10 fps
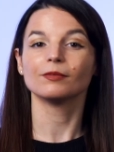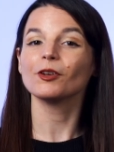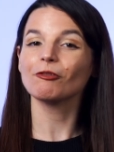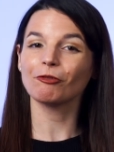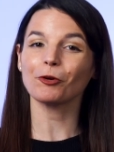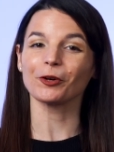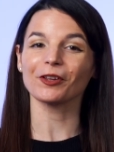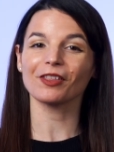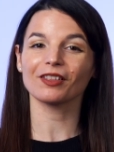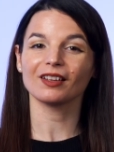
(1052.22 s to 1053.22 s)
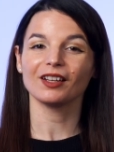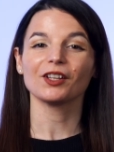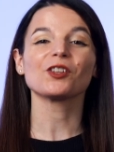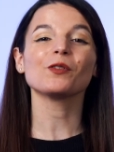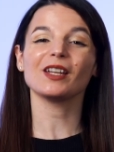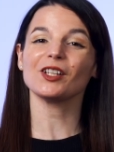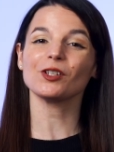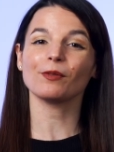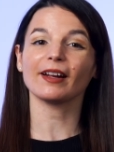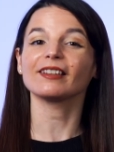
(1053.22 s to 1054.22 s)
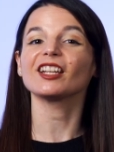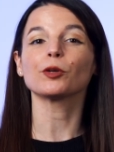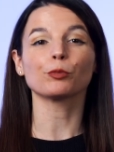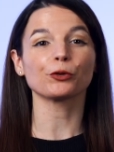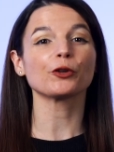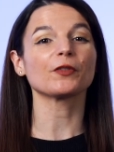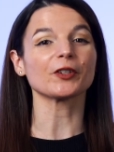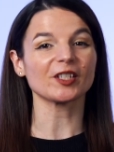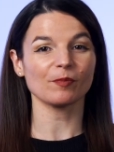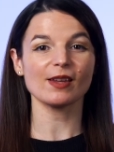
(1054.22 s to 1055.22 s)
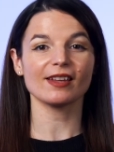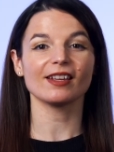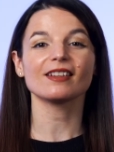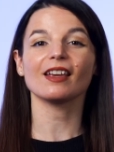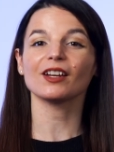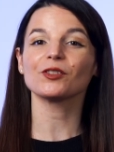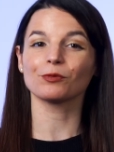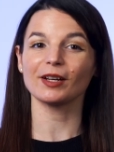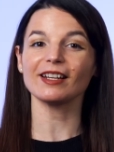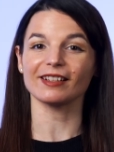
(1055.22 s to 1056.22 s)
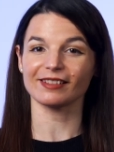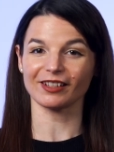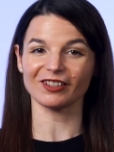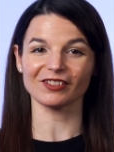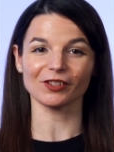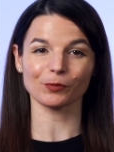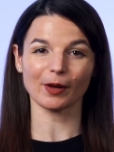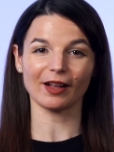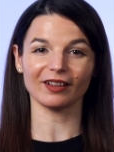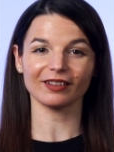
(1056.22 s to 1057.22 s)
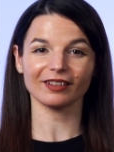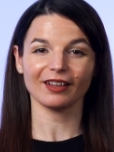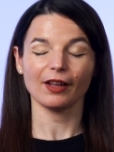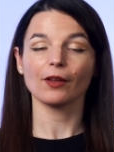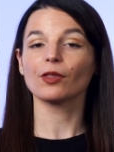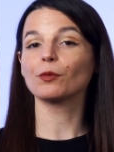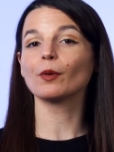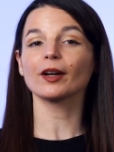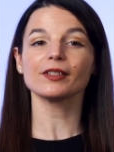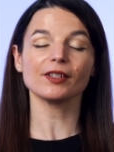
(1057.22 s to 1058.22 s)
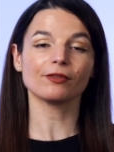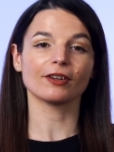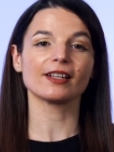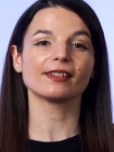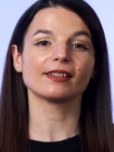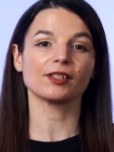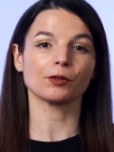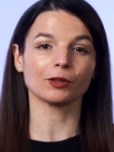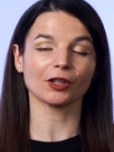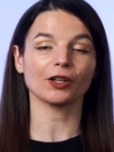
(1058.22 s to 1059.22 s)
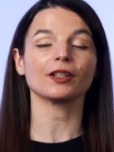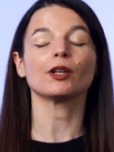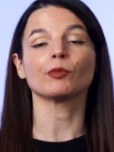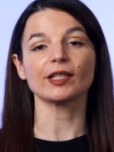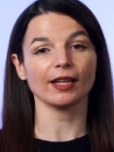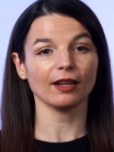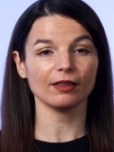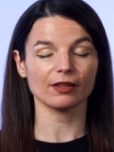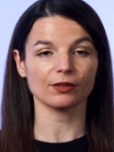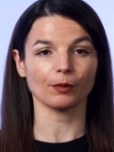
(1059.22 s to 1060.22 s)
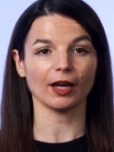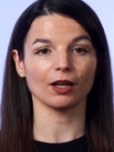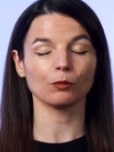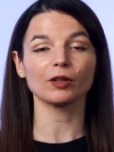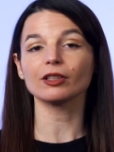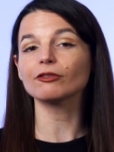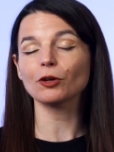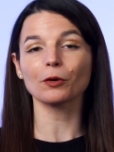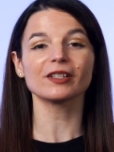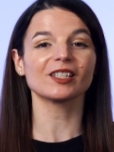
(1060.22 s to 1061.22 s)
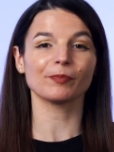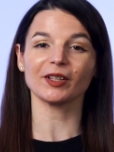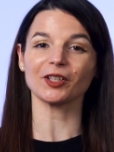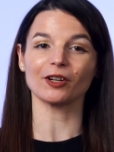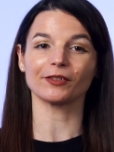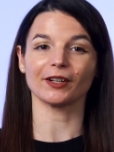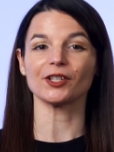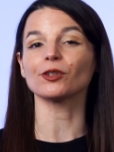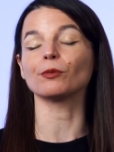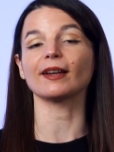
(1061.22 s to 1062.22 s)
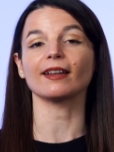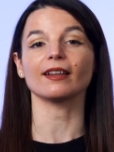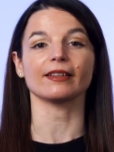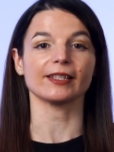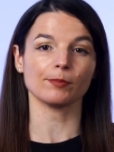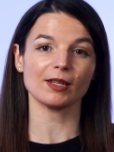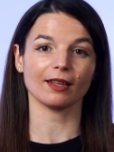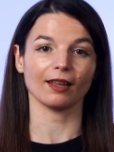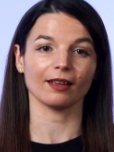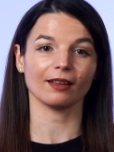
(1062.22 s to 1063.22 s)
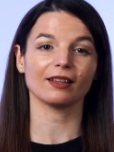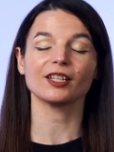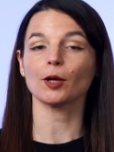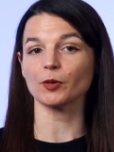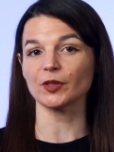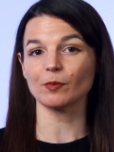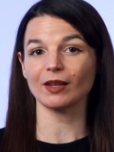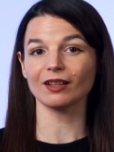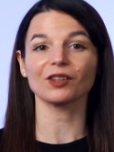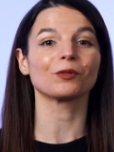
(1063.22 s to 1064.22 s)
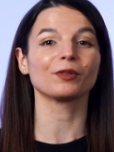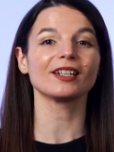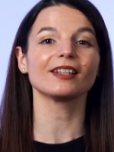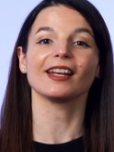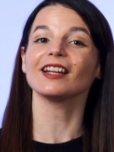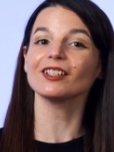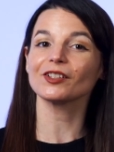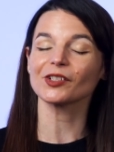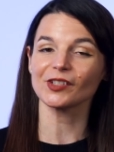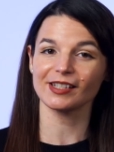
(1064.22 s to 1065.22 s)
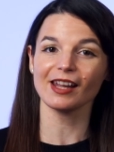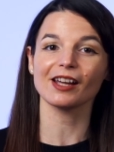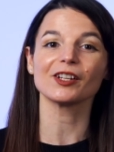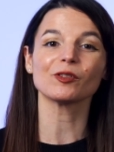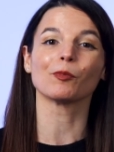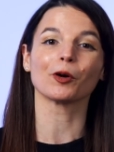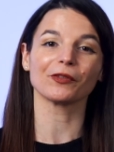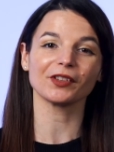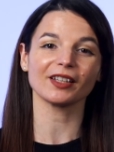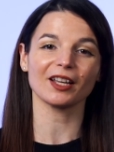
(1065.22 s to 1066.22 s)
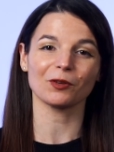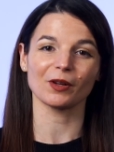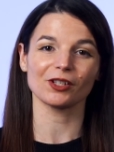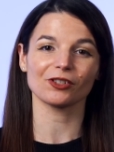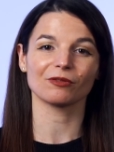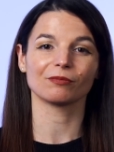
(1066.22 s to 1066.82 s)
Fourth, you indirectly improve your speaking and reading skills as well. The words and phrases that you learn and retain this way will of course spill over into reading and speaking, and help you speak, read, and understand more of the language.